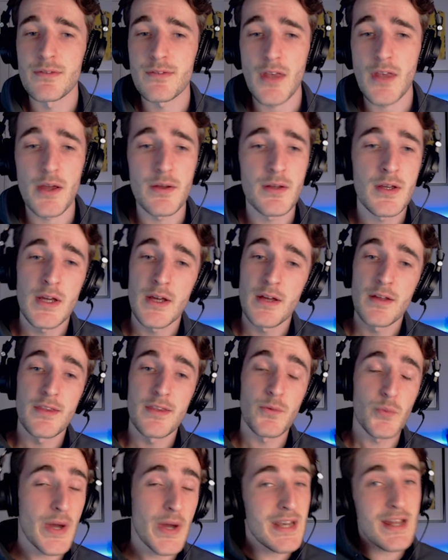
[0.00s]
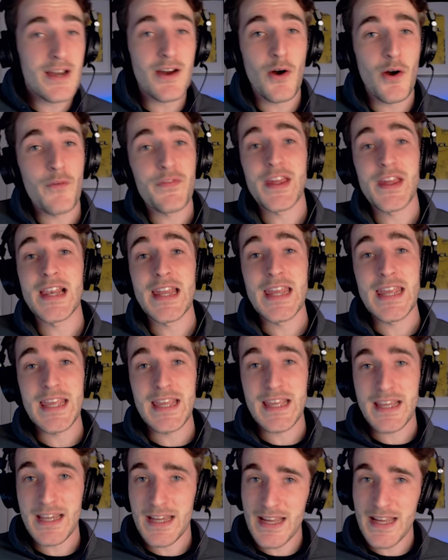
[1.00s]
So the winner of the
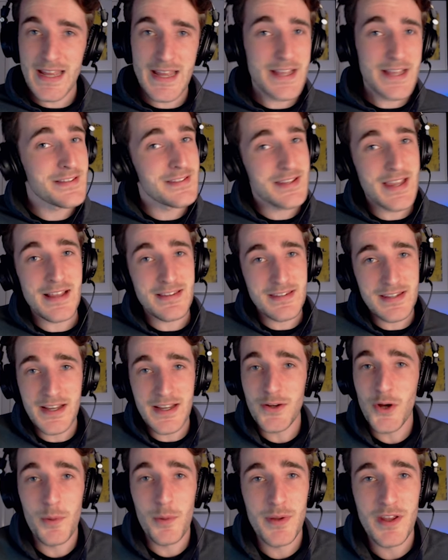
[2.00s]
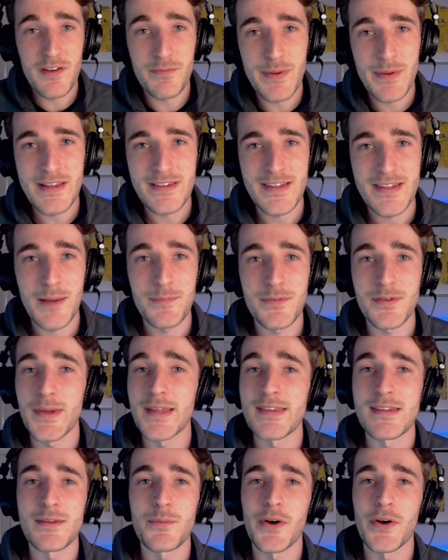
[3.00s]
league is getting a copy of
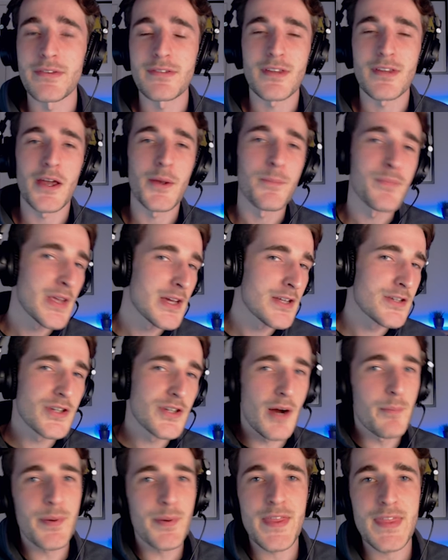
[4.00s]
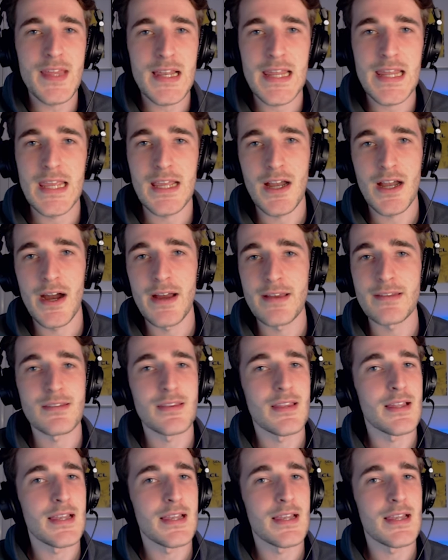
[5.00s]
PCM21. So jump in the league, guys.